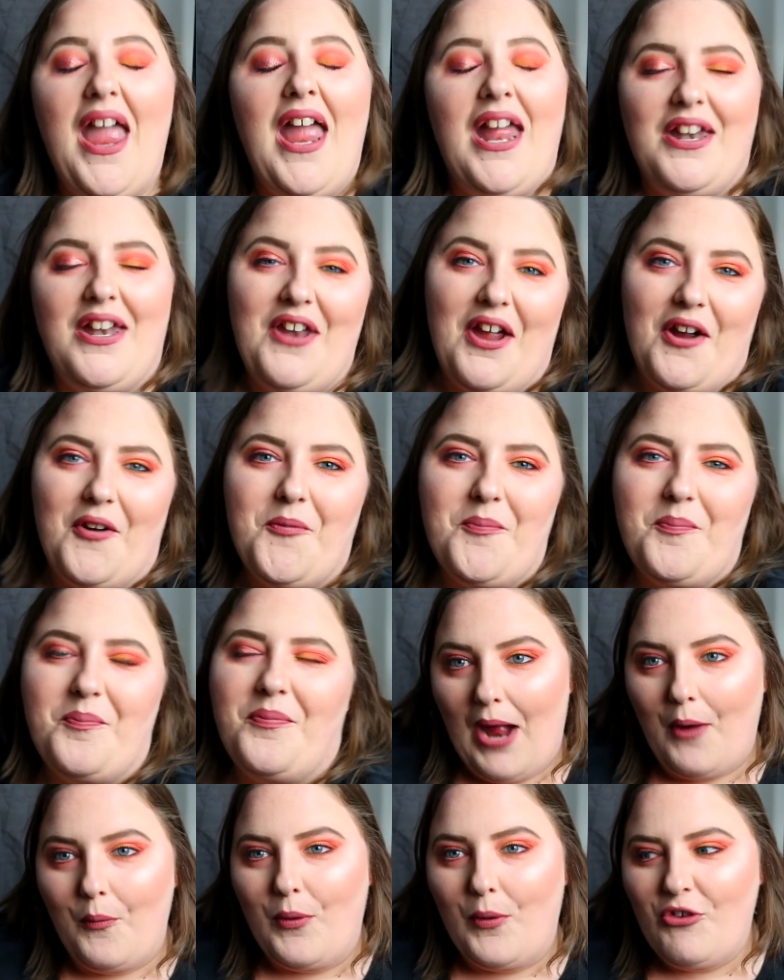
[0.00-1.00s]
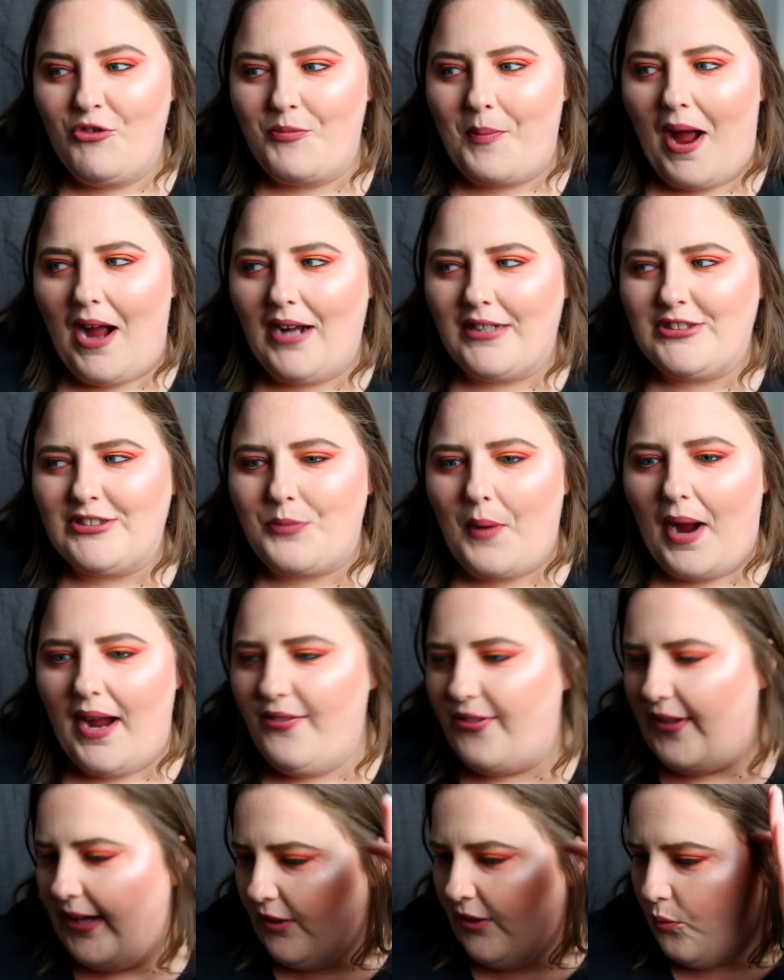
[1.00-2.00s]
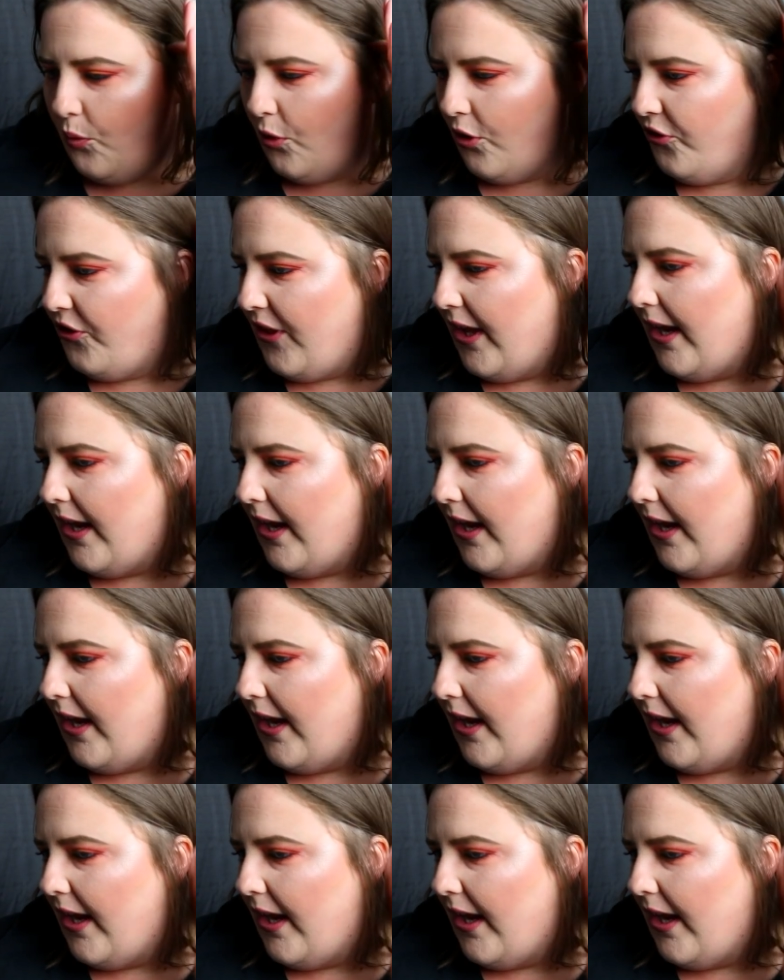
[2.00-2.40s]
No. Which box do I think is worth